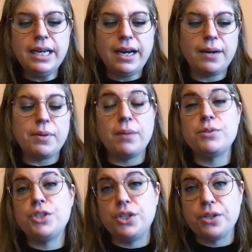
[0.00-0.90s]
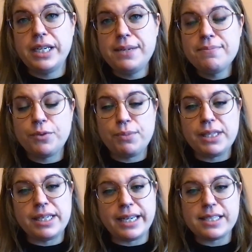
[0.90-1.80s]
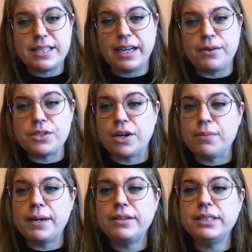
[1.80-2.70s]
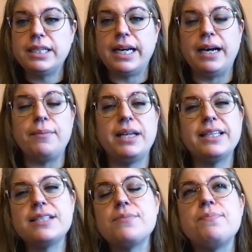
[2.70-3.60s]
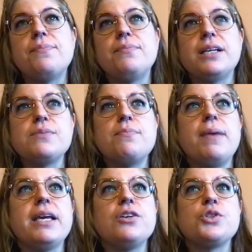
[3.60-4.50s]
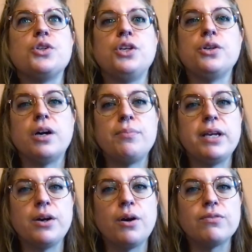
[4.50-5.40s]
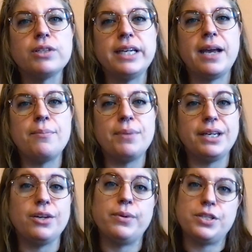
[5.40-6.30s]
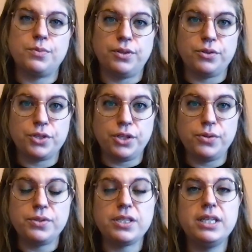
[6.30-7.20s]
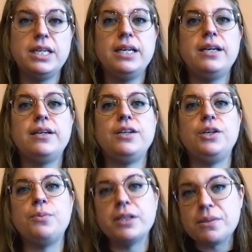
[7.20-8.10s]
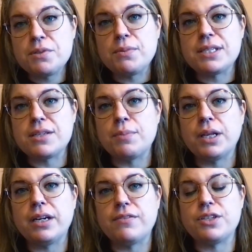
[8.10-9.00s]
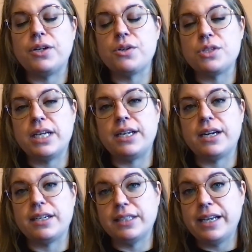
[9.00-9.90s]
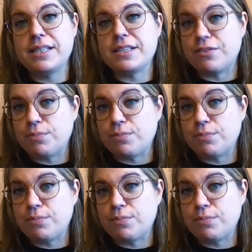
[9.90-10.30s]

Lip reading: Obscurity would be the next thing I would talk about, and that's making sure that you're not being overly ambiguous with your SKUs. You want them to be simple enough to understand at a glance if